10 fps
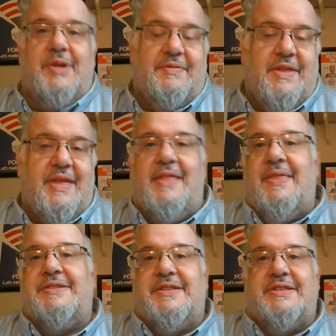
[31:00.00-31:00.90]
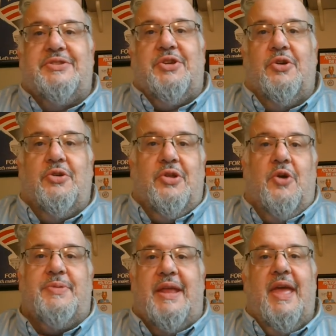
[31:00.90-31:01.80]
one after that. And there's this eternal
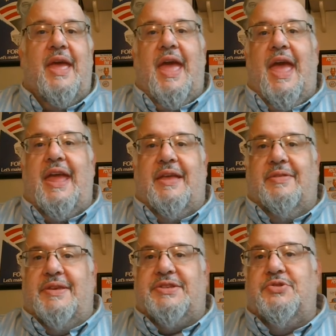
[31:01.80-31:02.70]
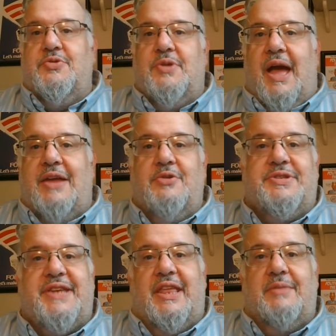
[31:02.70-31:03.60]
hope that hey, this new guy
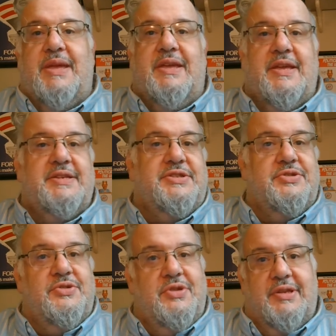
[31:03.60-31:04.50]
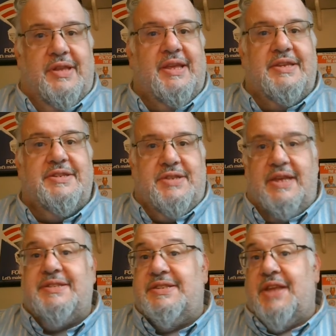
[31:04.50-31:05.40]
who's selling me his his
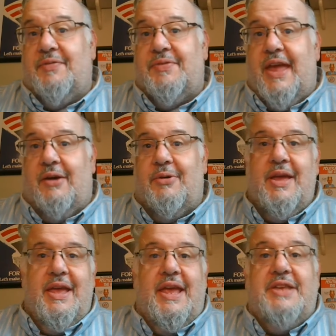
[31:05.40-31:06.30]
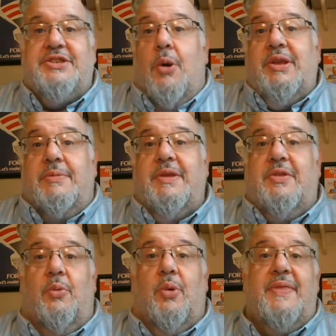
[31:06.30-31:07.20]
his stuff now is going to be
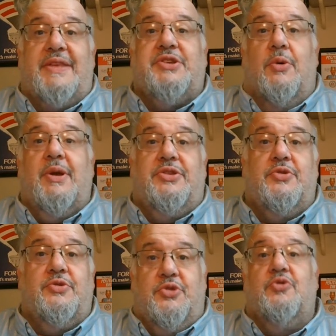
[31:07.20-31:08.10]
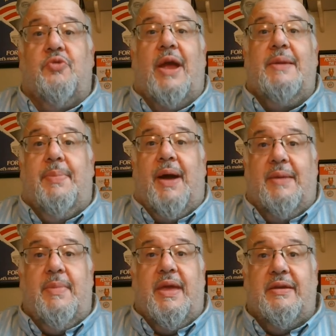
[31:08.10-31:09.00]
the one that's going to do right
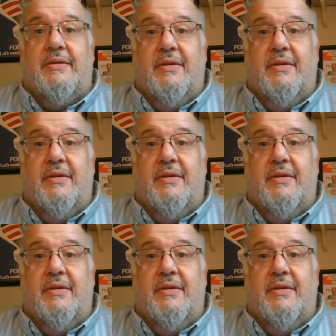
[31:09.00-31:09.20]
by me.